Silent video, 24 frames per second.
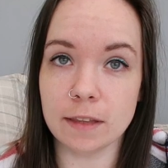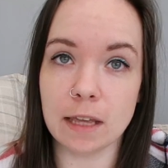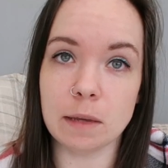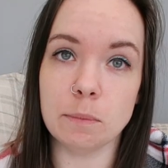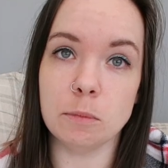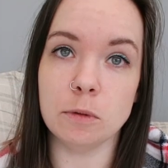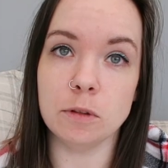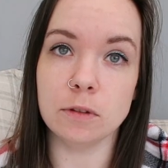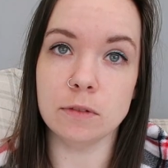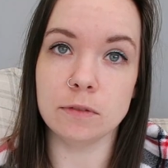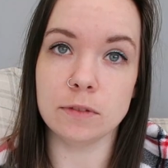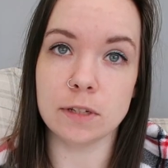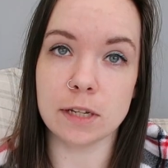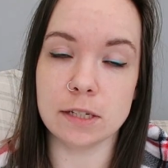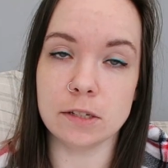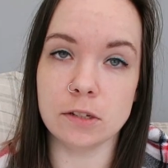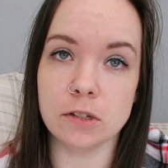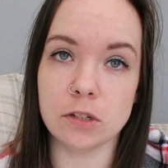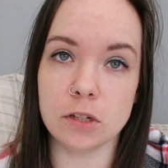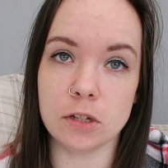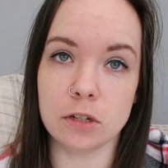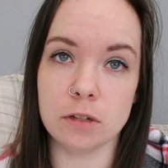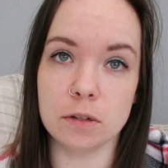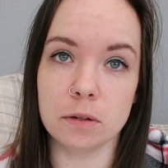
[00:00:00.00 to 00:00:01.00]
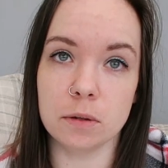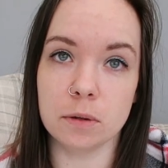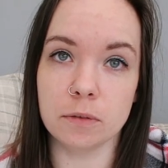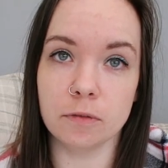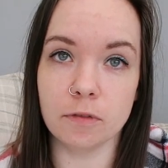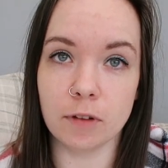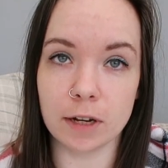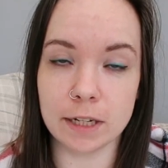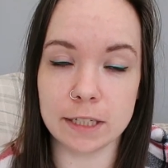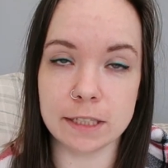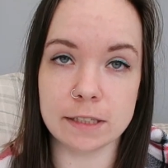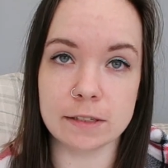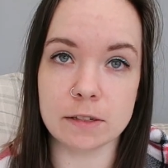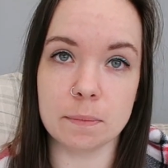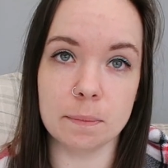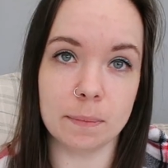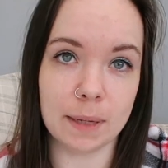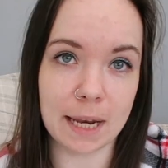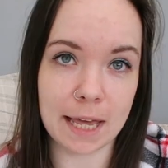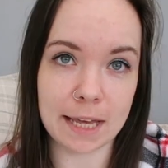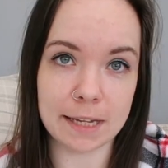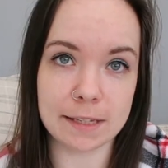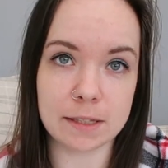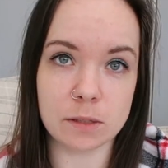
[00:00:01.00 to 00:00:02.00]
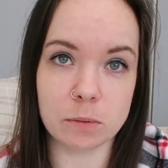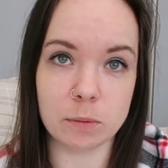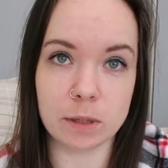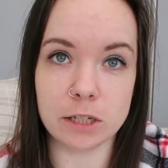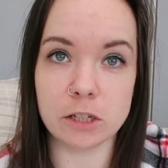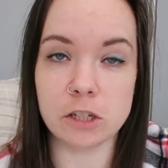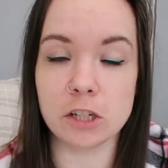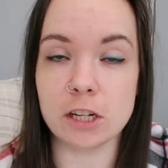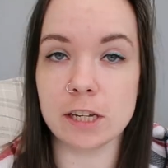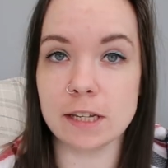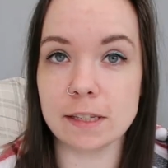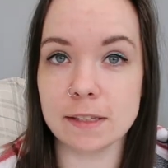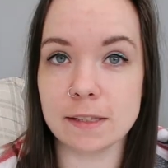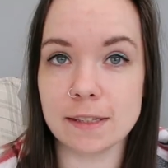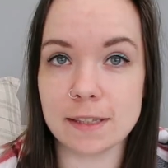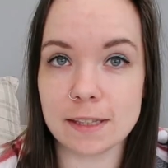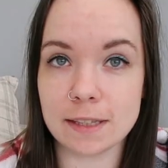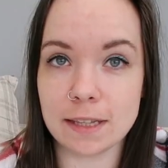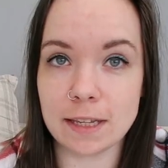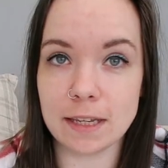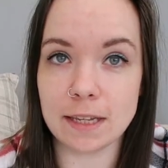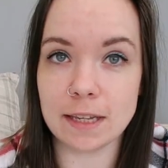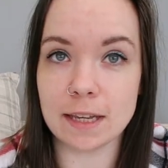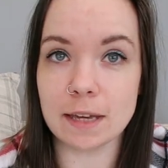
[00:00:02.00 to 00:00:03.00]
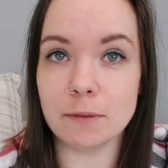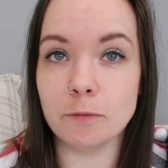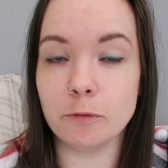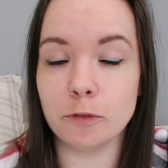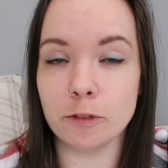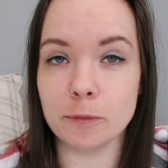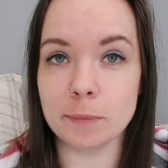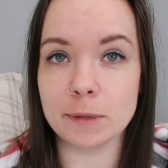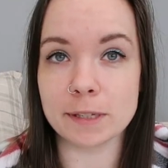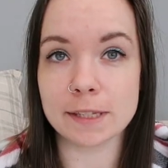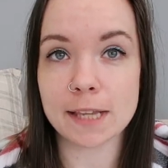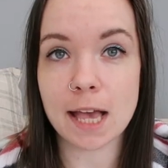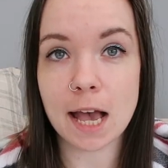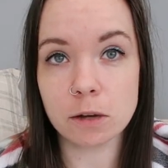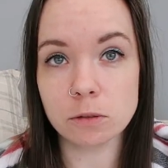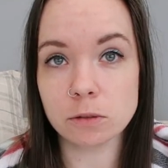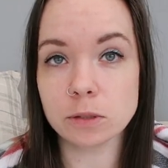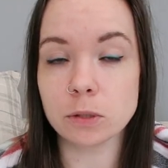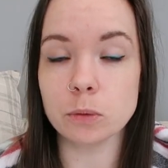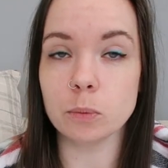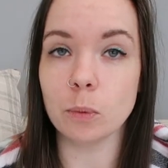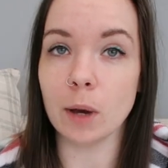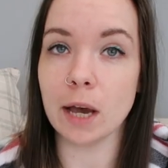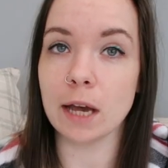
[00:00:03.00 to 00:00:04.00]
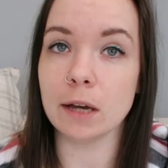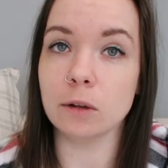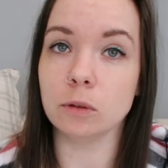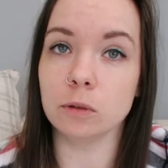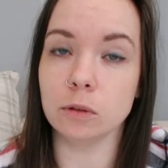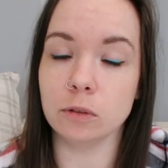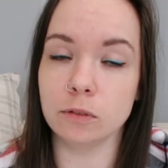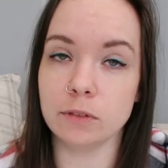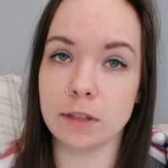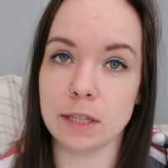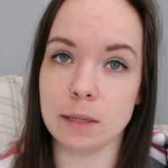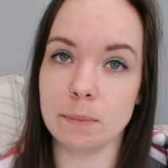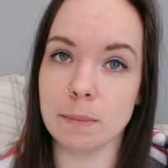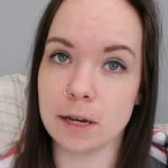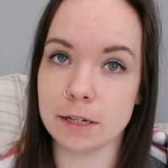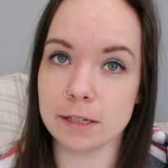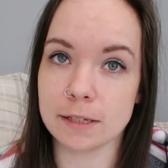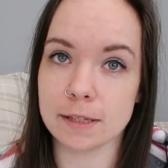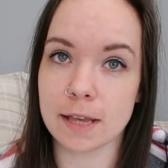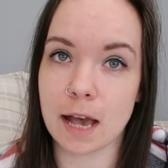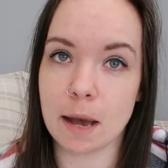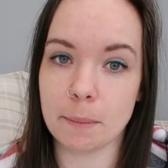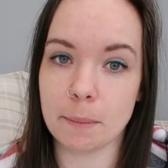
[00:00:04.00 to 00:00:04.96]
they moved into Rillington Place, which is the infamous house where all of the murders